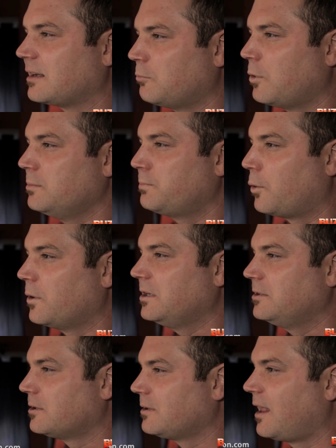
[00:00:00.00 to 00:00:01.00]
at one
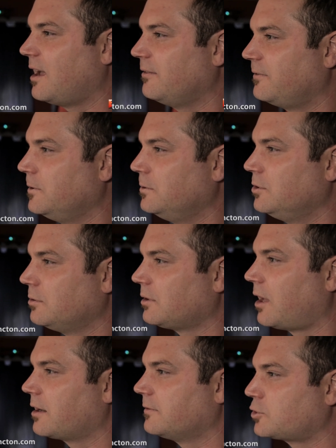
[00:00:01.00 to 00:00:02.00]
point in your life you do a
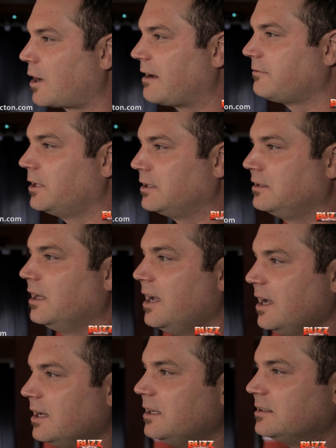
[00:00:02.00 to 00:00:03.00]
lot of traveling.
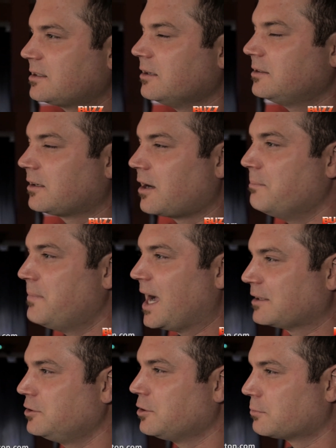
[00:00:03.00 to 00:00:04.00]
It's good to come
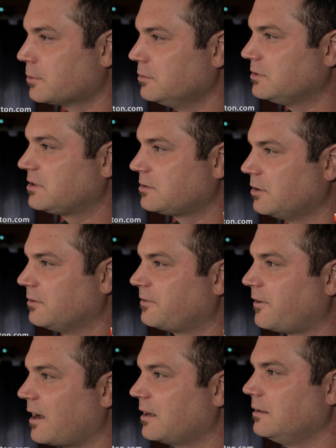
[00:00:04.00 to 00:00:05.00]
back to your roots, to
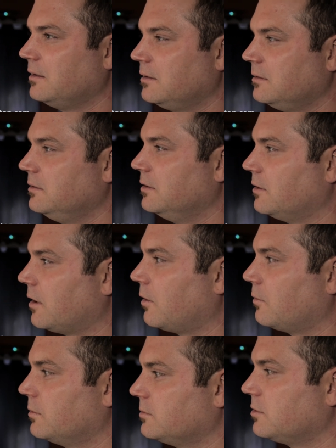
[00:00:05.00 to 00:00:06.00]
find, you
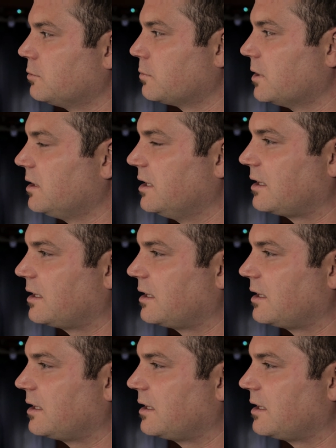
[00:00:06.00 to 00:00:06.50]
know, to really